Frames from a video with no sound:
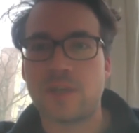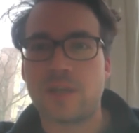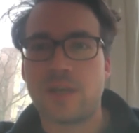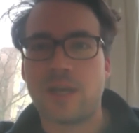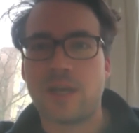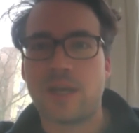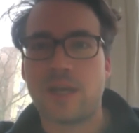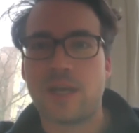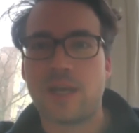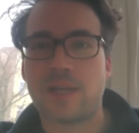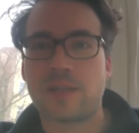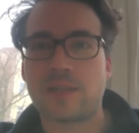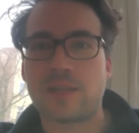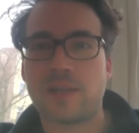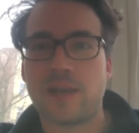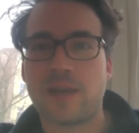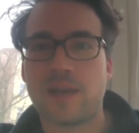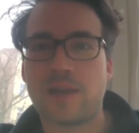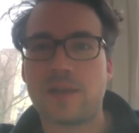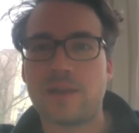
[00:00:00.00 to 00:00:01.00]
and
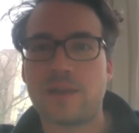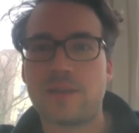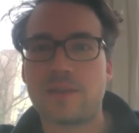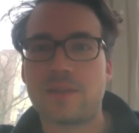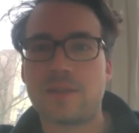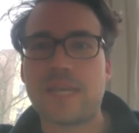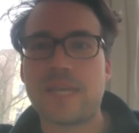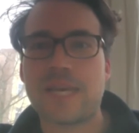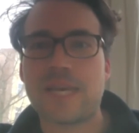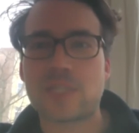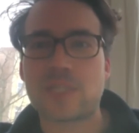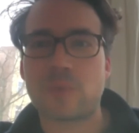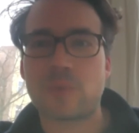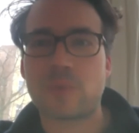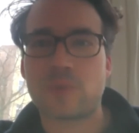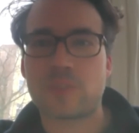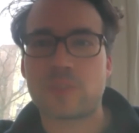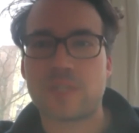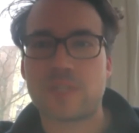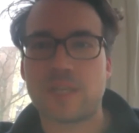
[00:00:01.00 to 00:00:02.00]
the
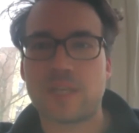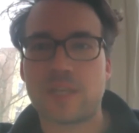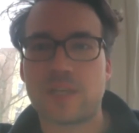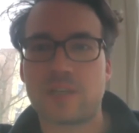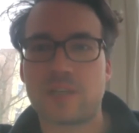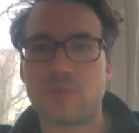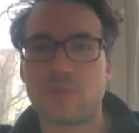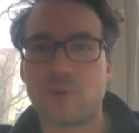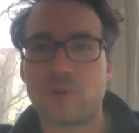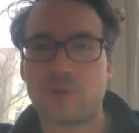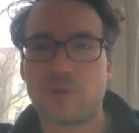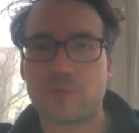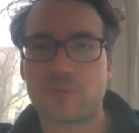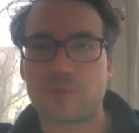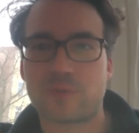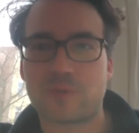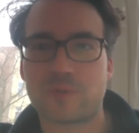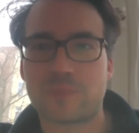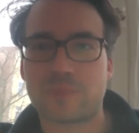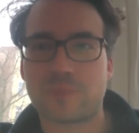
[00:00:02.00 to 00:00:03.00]
experts that are involved.
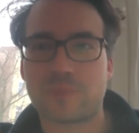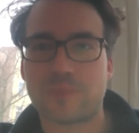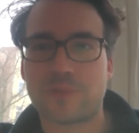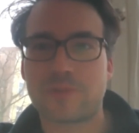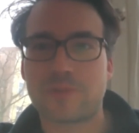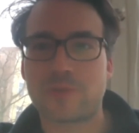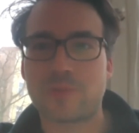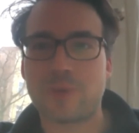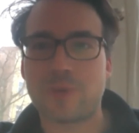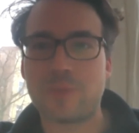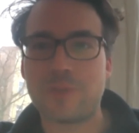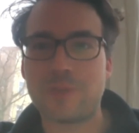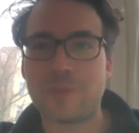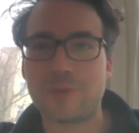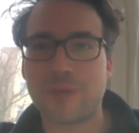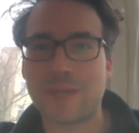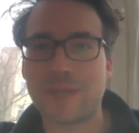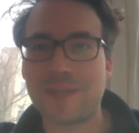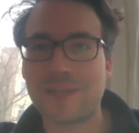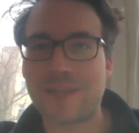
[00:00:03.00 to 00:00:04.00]
So maybe you
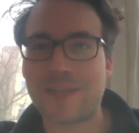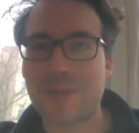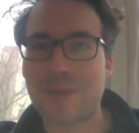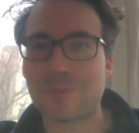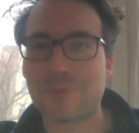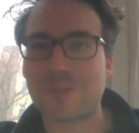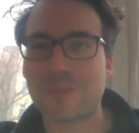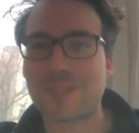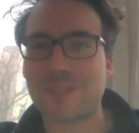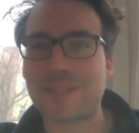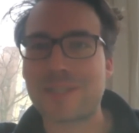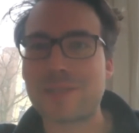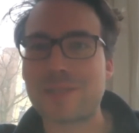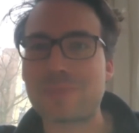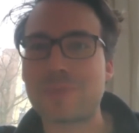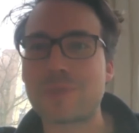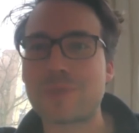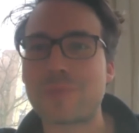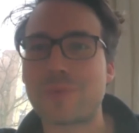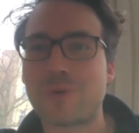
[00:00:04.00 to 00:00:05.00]
can elaborate a little bit
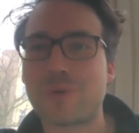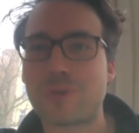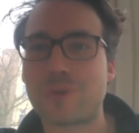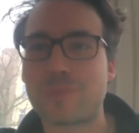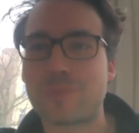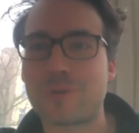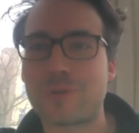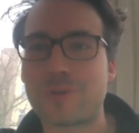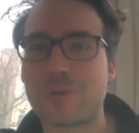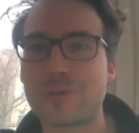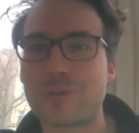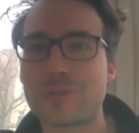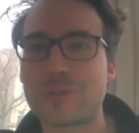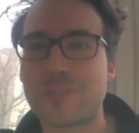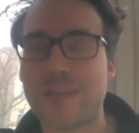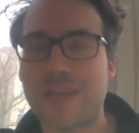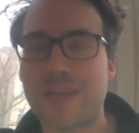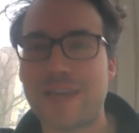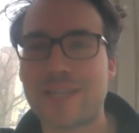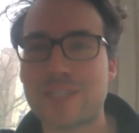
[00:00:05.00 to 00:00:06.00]
more about those
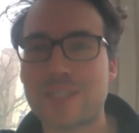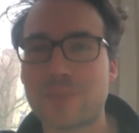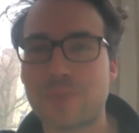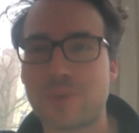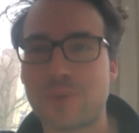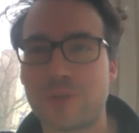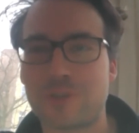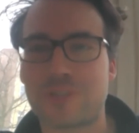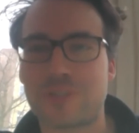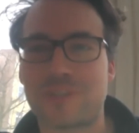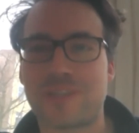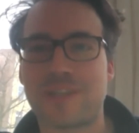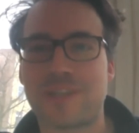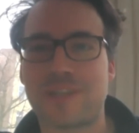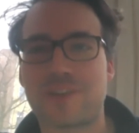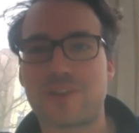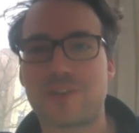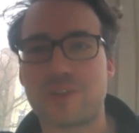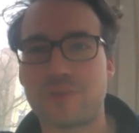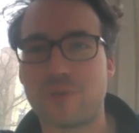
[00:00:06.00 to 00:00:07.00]
experts that are
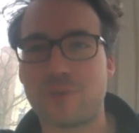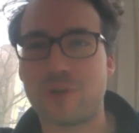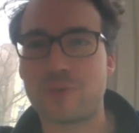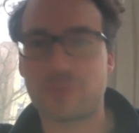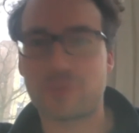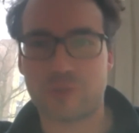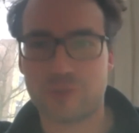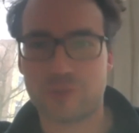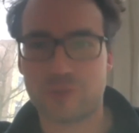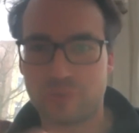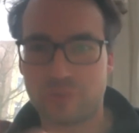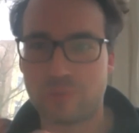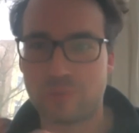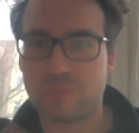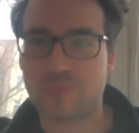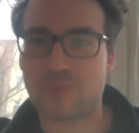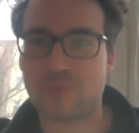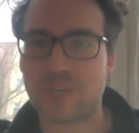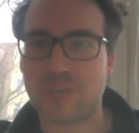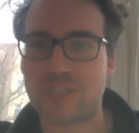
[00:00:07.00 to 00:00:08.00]
involved, because you
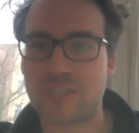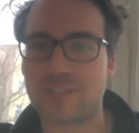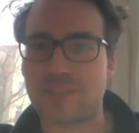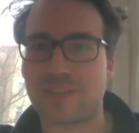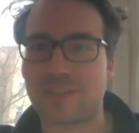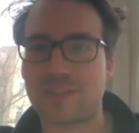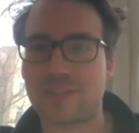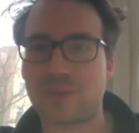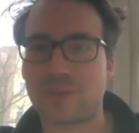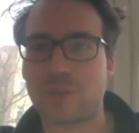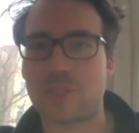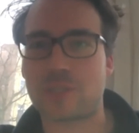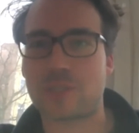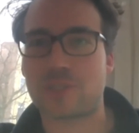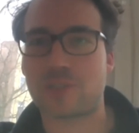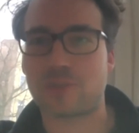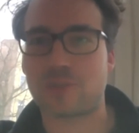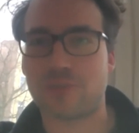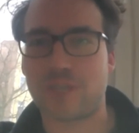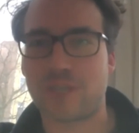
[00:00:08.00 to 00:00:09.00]
phrased that question,
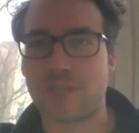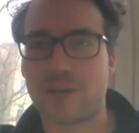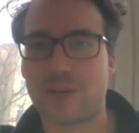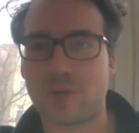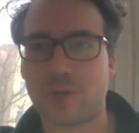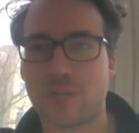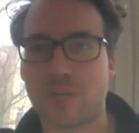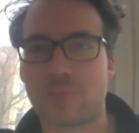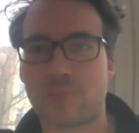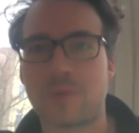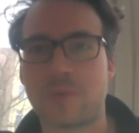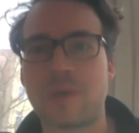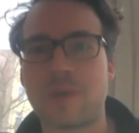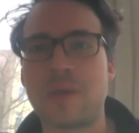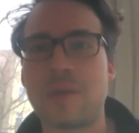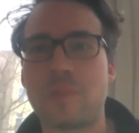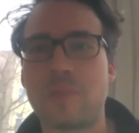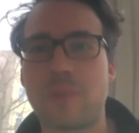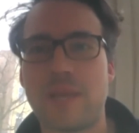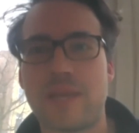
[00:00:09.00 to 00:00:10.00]
right? How can
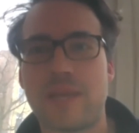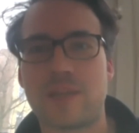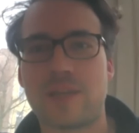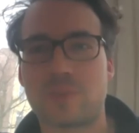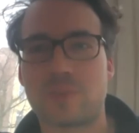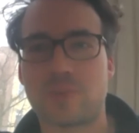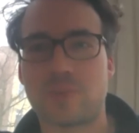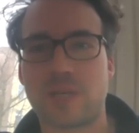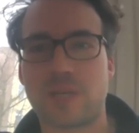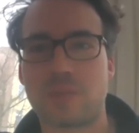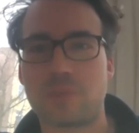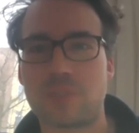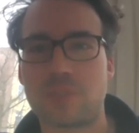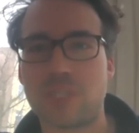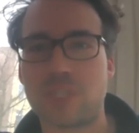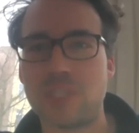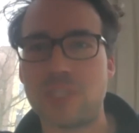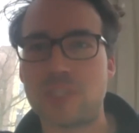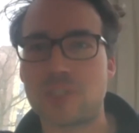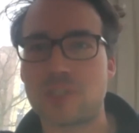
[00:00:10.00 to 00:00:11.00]
planners become
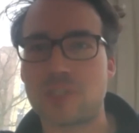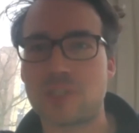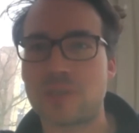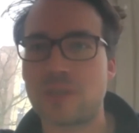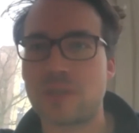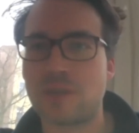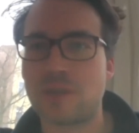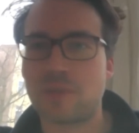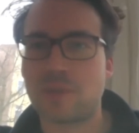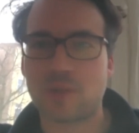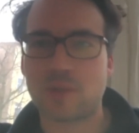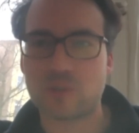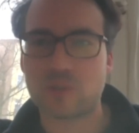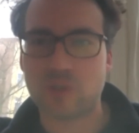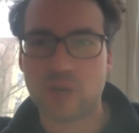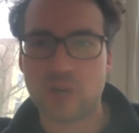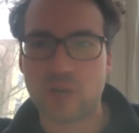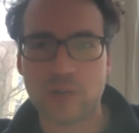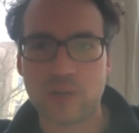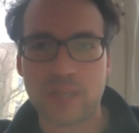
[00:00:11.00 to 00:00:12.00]
teachers, but also
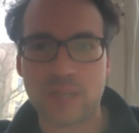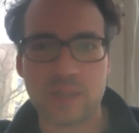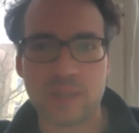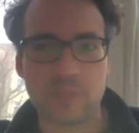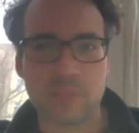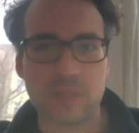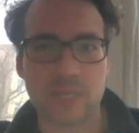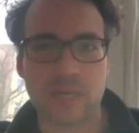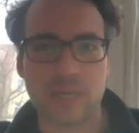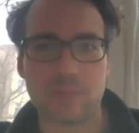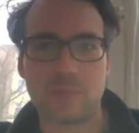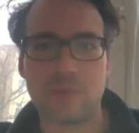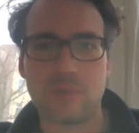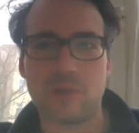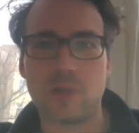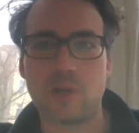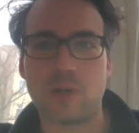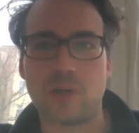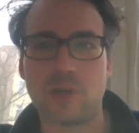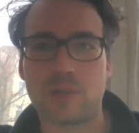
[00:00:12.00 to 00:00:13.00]
how can they become
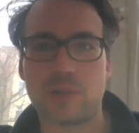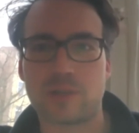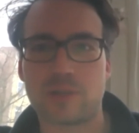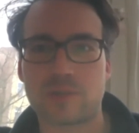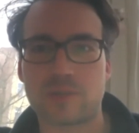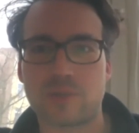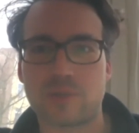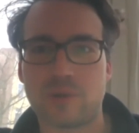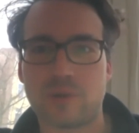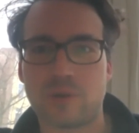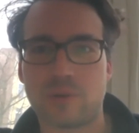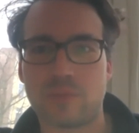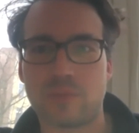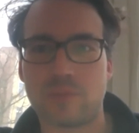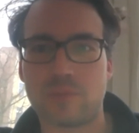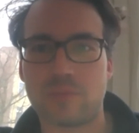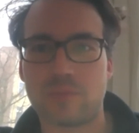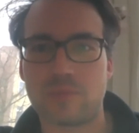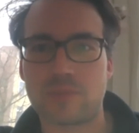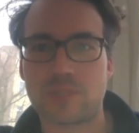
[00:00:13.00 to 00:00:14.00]
learners or
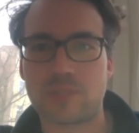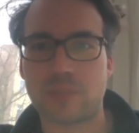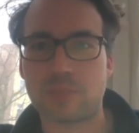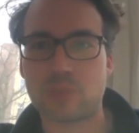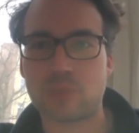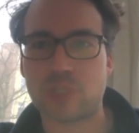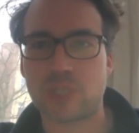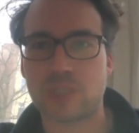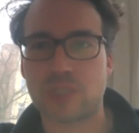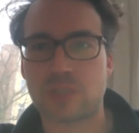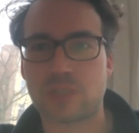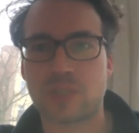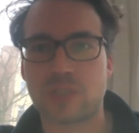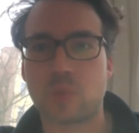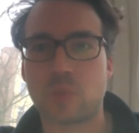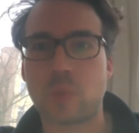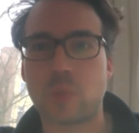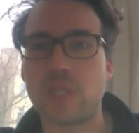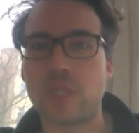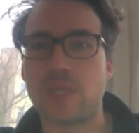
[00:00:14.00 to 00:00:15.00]
subjects that are
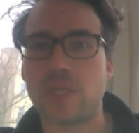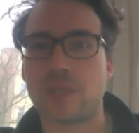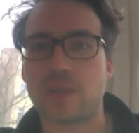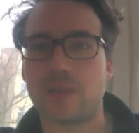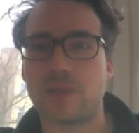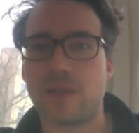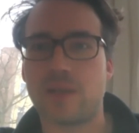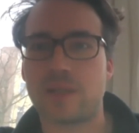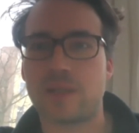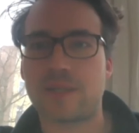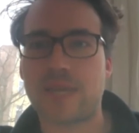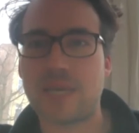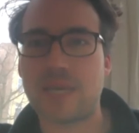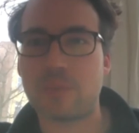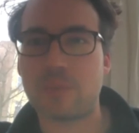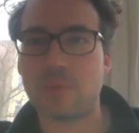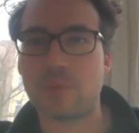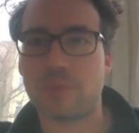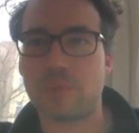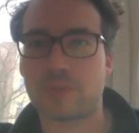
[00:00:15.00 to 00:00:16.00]
willing and
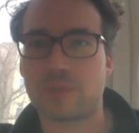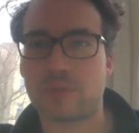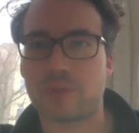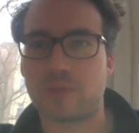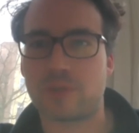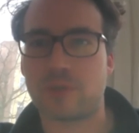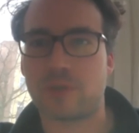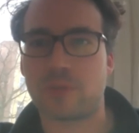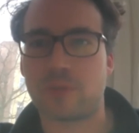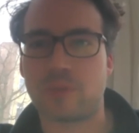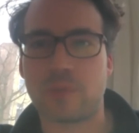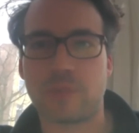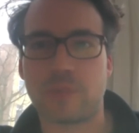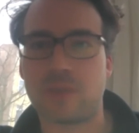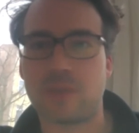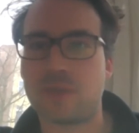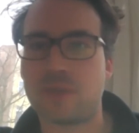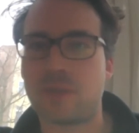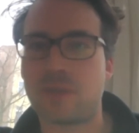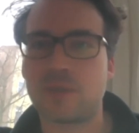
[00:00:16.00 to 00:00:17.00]
capable to learn? Maybe
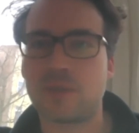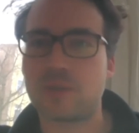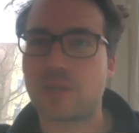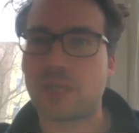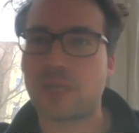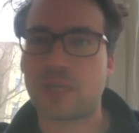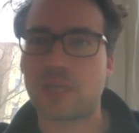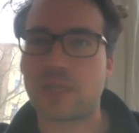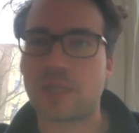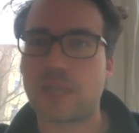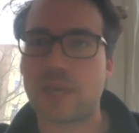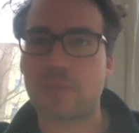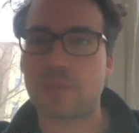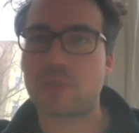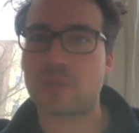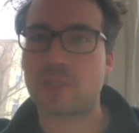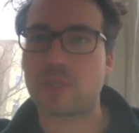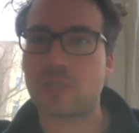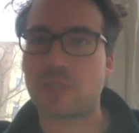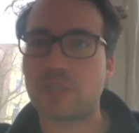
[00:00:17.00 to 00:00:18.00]
you can elaborate
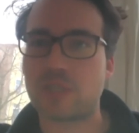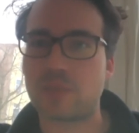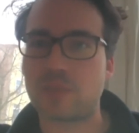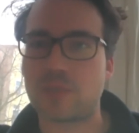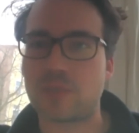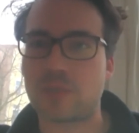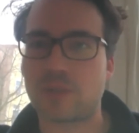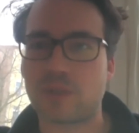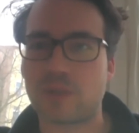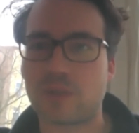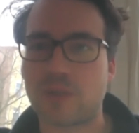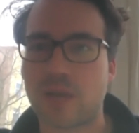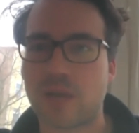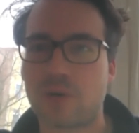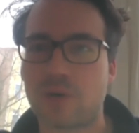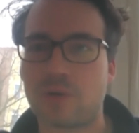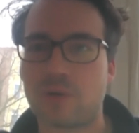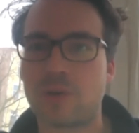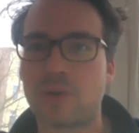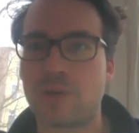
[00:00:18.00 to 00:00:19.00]
a little bit on how
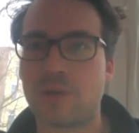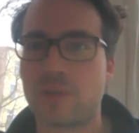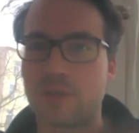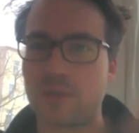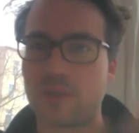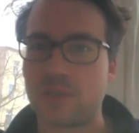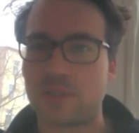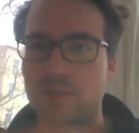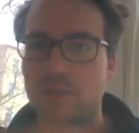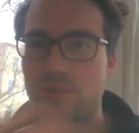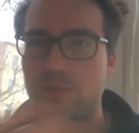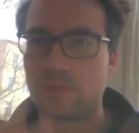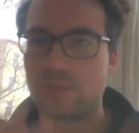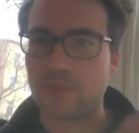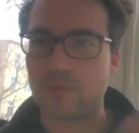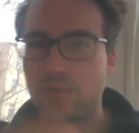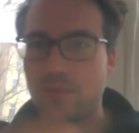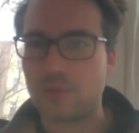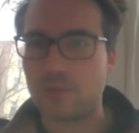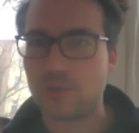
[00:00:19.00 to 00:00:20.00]
these
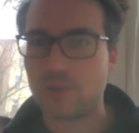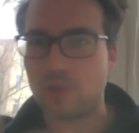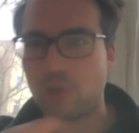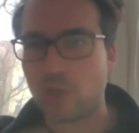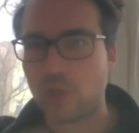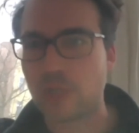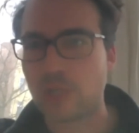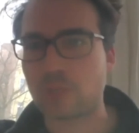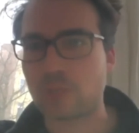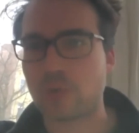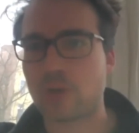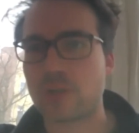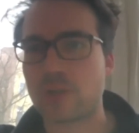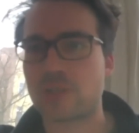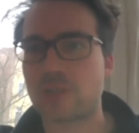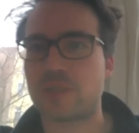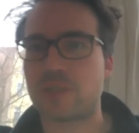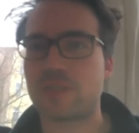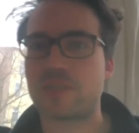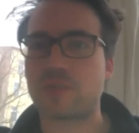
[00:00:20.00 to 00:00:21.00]
learning
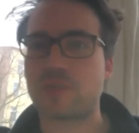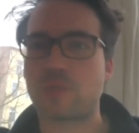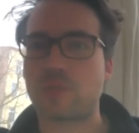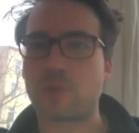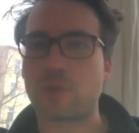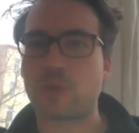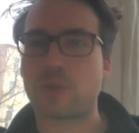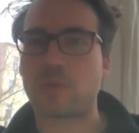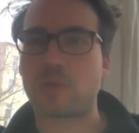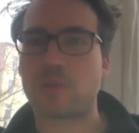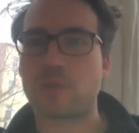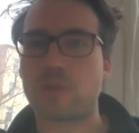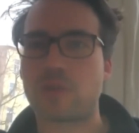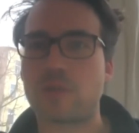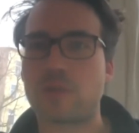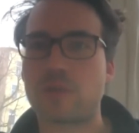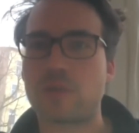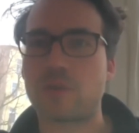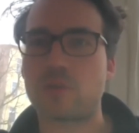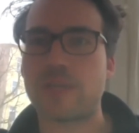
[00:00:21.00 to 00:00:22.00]
processes work with
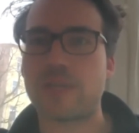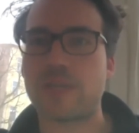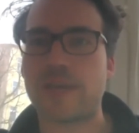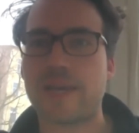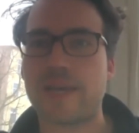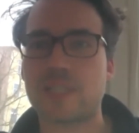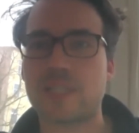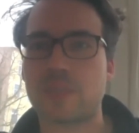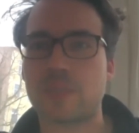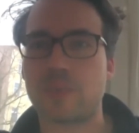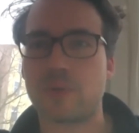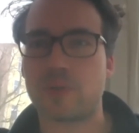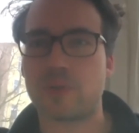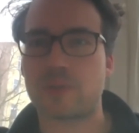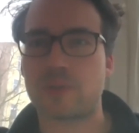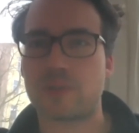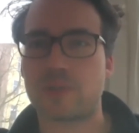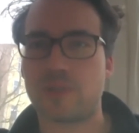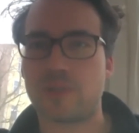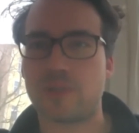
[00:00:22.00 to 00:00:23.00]
those experts
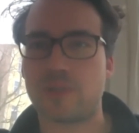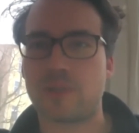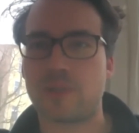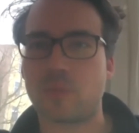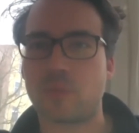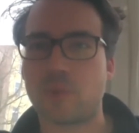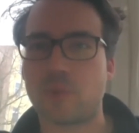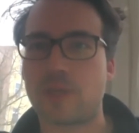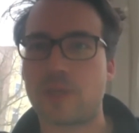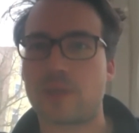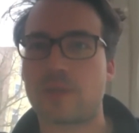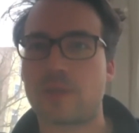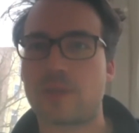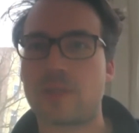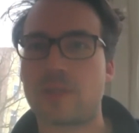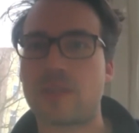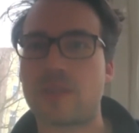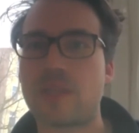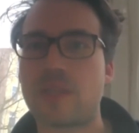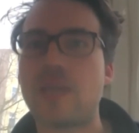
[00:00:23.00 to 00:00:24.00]
in the way that
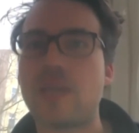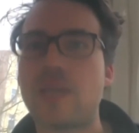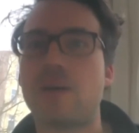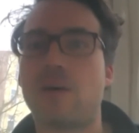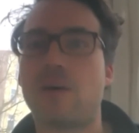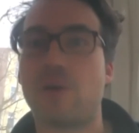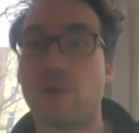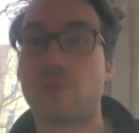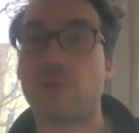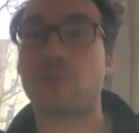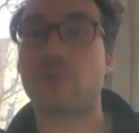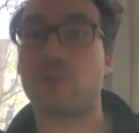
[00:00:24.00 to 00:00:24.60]
they also